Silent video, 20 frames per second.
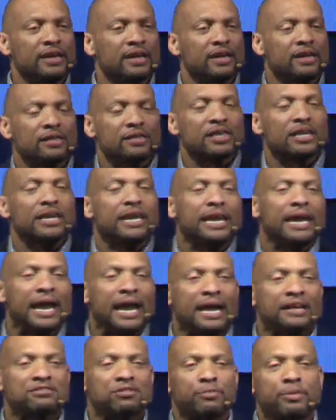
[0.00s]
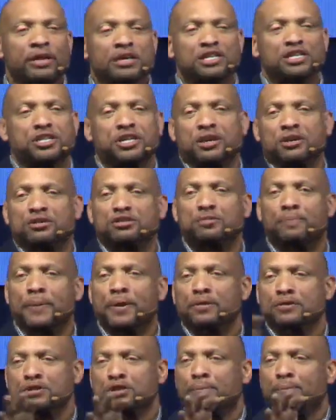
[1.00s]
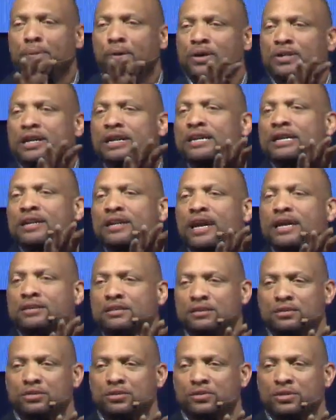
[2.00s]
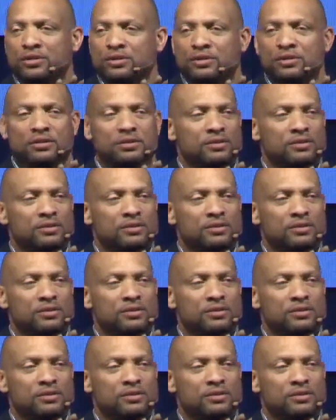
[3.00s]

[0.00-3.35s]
and then they asked me to share the spiritual part that connected to it.